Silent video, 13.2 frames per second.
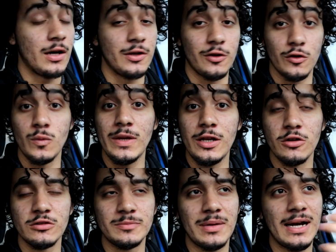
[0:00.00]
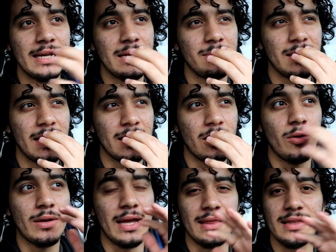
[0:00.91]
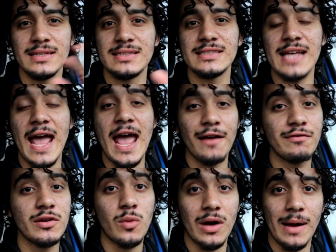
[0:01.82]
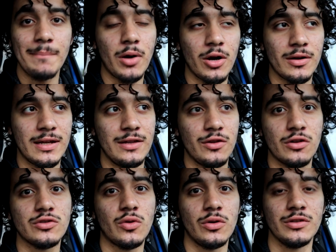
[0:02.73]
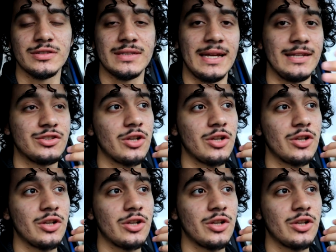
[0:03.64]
Another week goes by and I'm like, okay, this is everywhere I'm parking, there's oil stains.